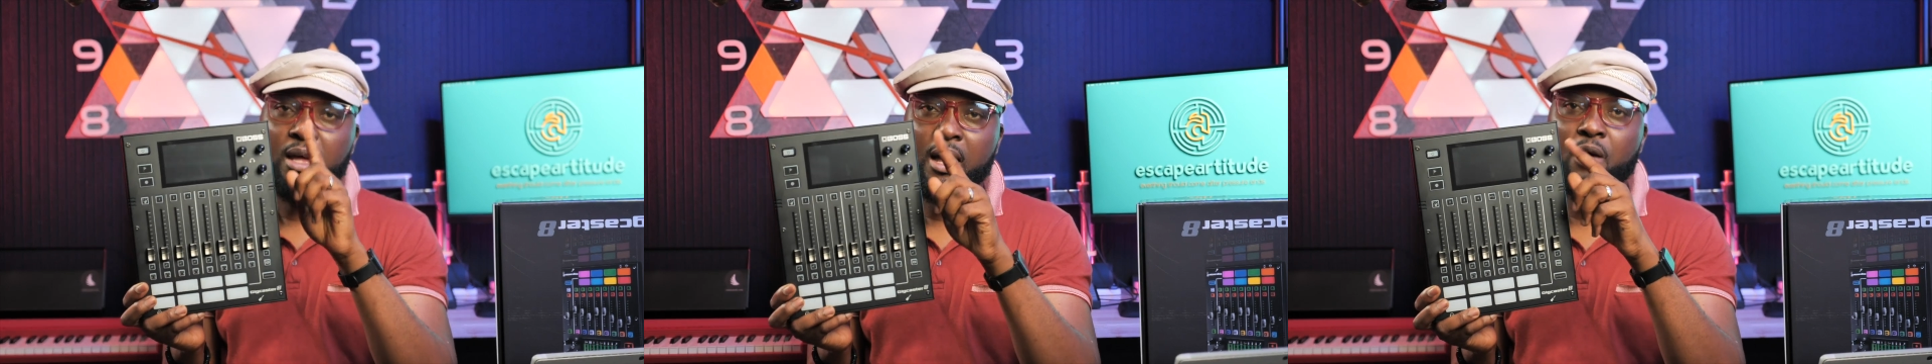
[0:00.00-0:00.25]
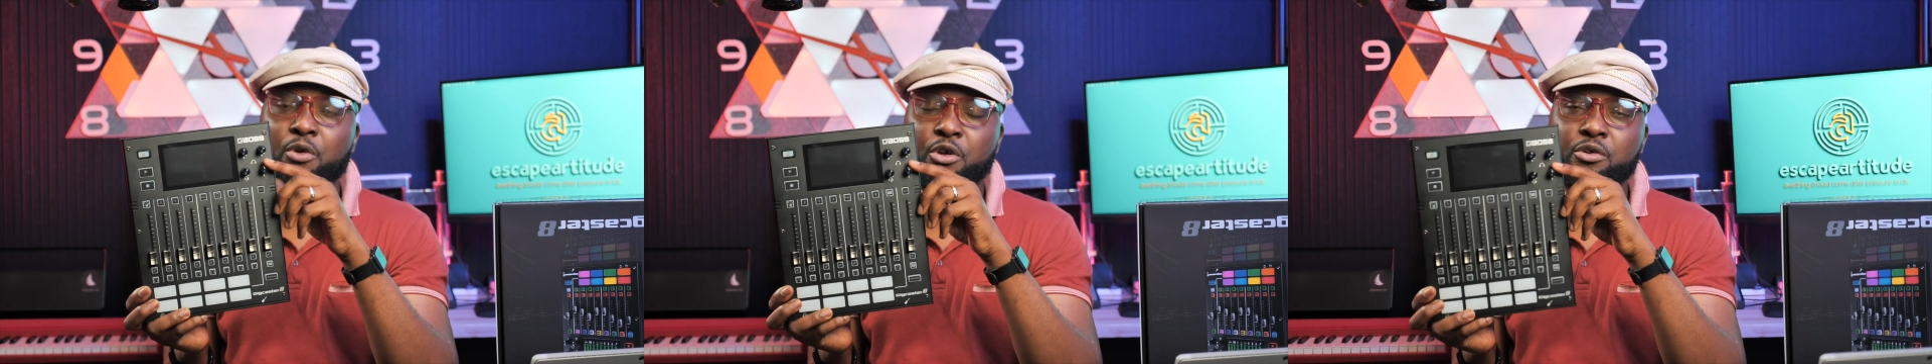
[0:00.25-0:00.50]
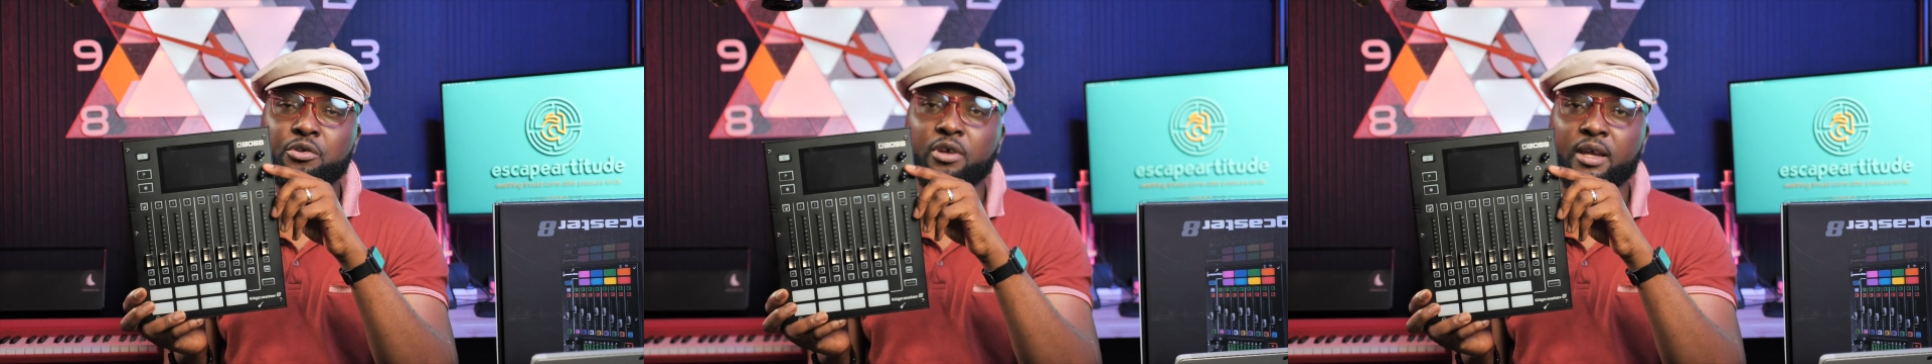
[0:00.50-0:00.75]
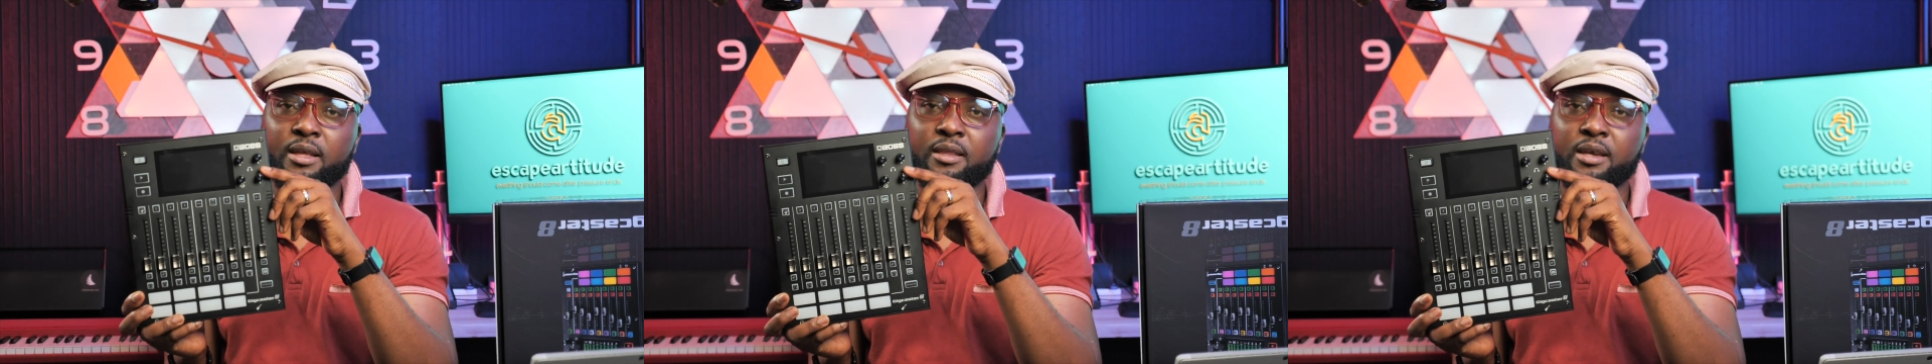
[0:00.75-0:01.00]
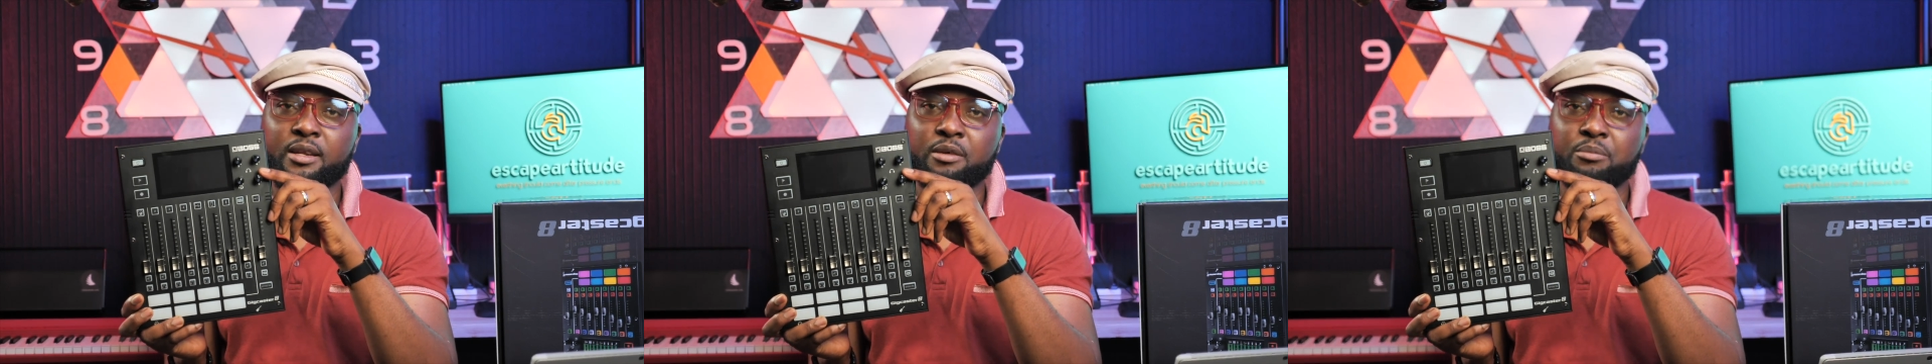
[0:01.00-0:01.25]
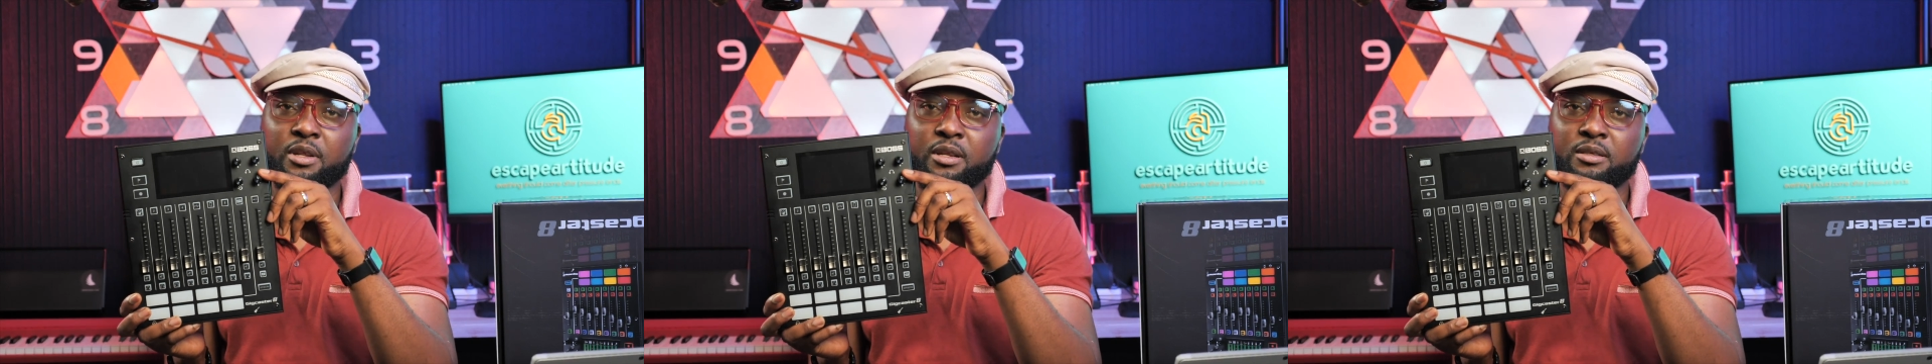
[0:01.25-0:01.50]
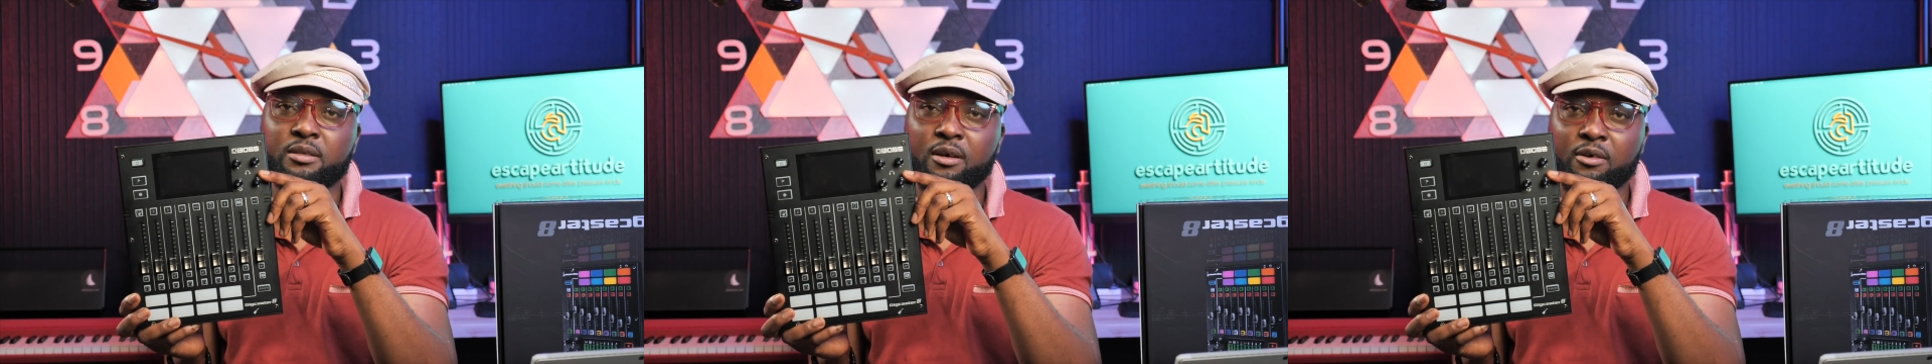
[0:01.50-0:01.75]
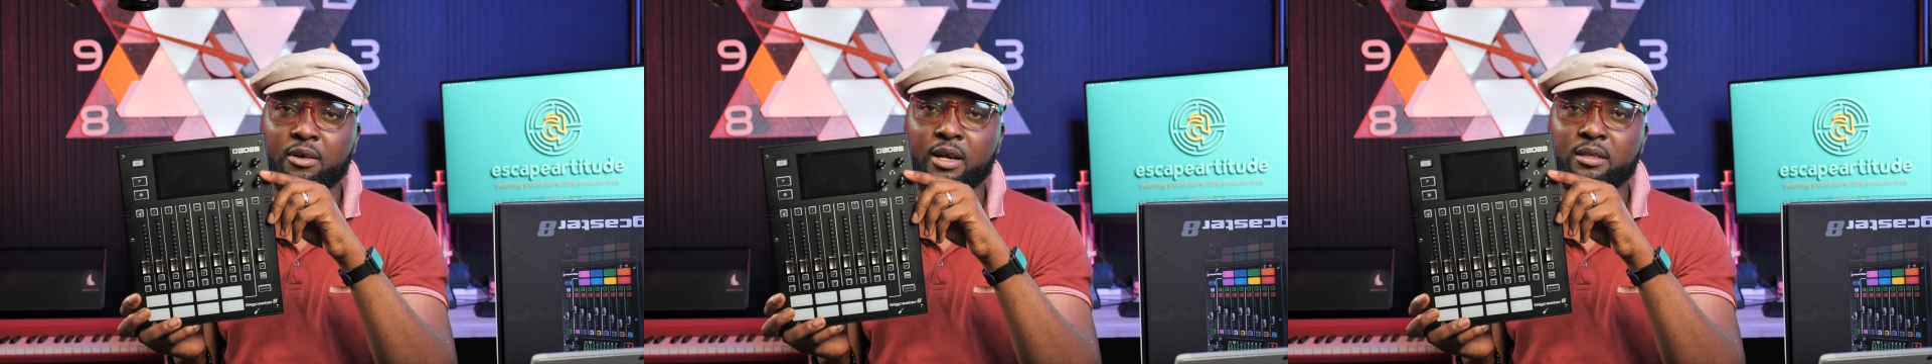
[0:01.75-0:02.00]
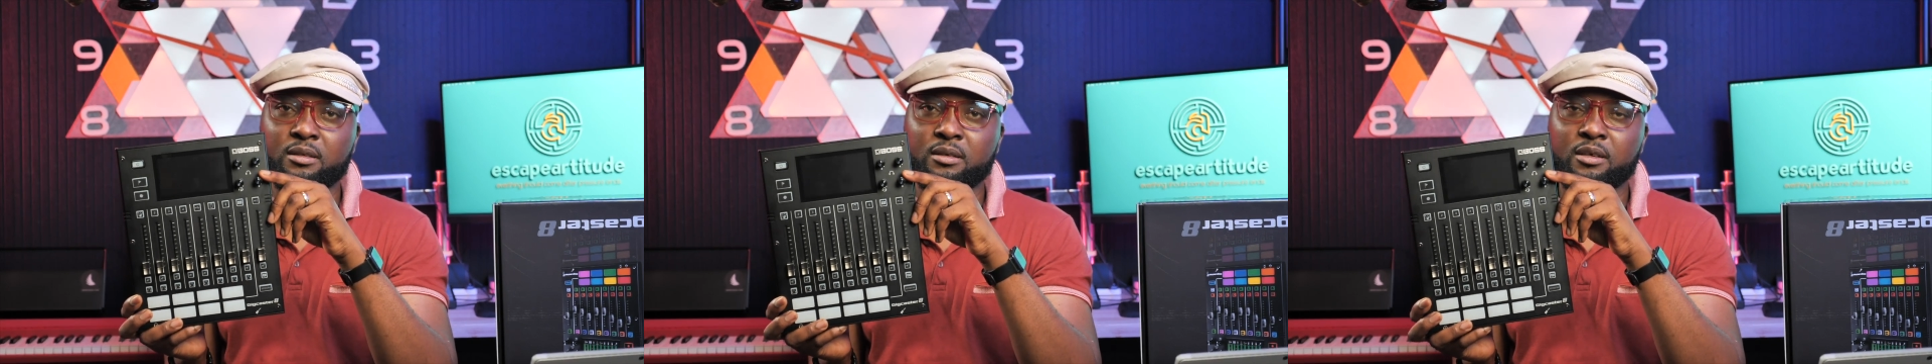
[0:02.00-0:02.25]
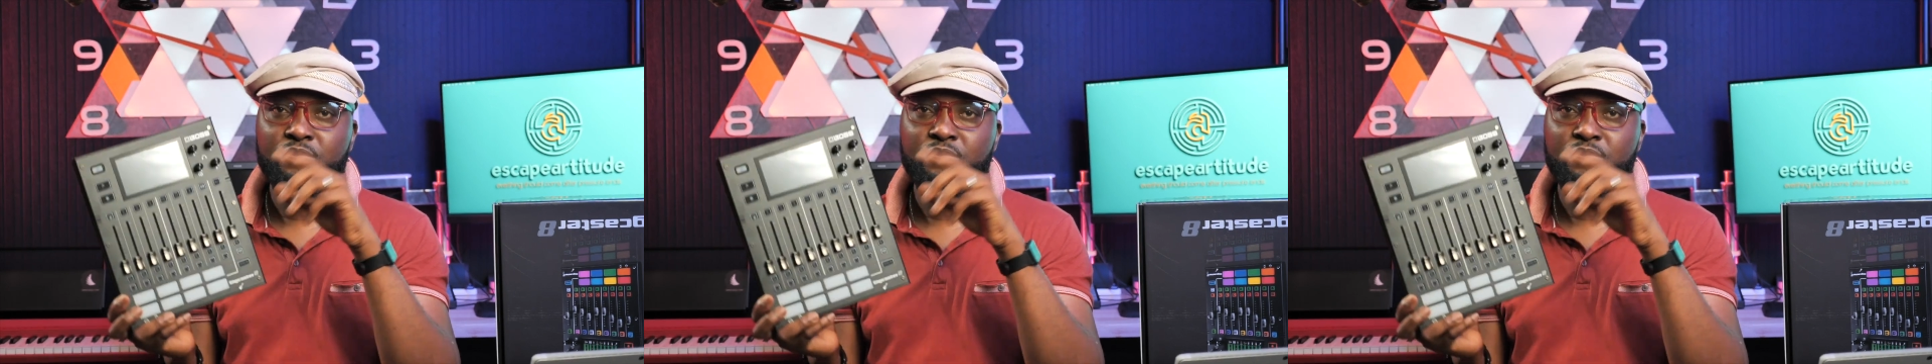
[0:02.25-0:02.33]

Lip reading: And we're going to get there in a minute, all right?